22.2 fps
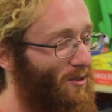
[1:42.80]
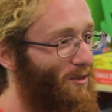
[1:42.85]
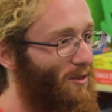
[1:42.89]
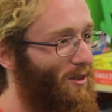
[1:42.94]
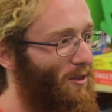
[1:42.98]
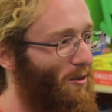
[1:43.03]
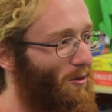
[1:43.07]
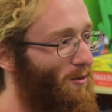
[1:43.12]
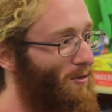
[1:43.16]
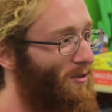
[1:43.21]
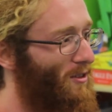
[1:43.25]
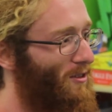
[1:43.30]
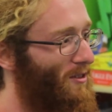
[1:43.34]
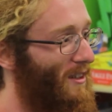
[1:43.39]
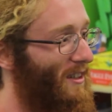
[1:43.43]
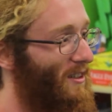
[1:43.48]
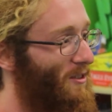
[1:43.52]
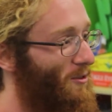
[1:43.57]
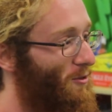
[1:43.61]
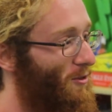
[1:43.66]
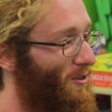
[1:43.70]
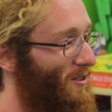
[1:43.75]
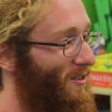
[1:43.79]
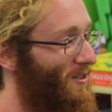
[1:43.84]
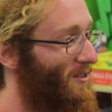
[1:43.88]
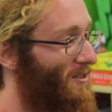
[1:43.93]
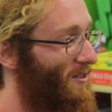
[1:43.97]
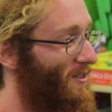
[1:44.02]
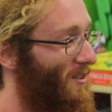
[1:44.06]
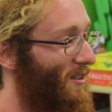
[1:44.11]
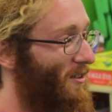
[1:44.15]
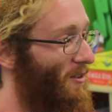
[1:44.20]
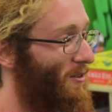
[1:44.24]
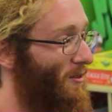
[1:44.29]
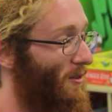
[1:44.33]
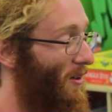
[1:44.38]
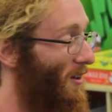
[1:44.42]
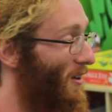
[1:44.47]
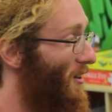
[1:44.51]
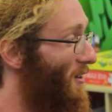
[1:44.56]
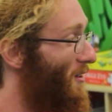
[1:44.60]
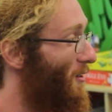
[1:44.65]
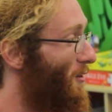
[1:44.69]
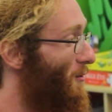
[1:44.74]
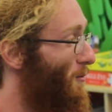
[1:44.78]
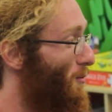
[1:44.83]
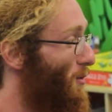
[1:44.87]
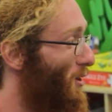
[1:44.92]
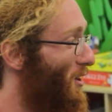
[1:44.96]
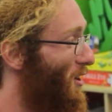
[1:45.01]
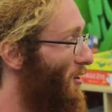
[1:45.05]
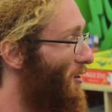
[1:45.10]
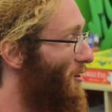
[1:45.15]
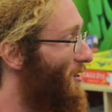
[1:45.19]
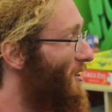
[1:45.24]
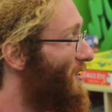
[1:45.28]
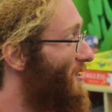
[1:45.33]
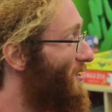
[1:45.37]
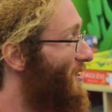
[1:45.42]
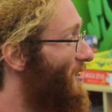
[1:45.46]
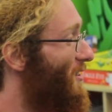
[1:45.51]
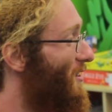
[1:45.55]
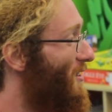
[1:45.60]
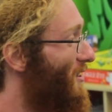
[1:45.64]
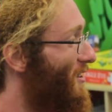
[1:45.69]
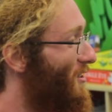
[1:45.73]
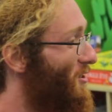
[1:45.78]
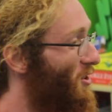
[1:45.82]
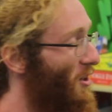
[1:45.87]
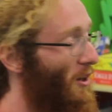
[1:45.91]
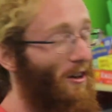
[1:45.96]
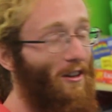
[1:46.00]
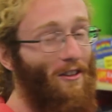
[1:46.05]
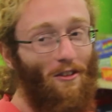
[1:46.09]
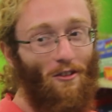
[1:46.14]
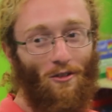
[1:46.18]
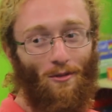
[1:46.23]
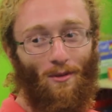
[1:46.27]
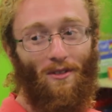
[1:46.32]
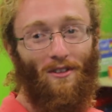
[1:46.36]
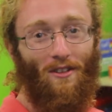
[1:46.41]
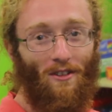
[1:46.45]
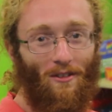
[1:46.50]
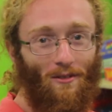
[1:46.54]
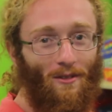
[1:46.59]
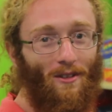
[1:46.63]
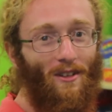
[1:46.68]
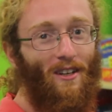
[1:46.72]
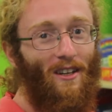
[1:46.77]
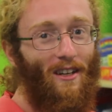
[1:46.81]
their own little interests, and they're pretty earnest in sharing those with you.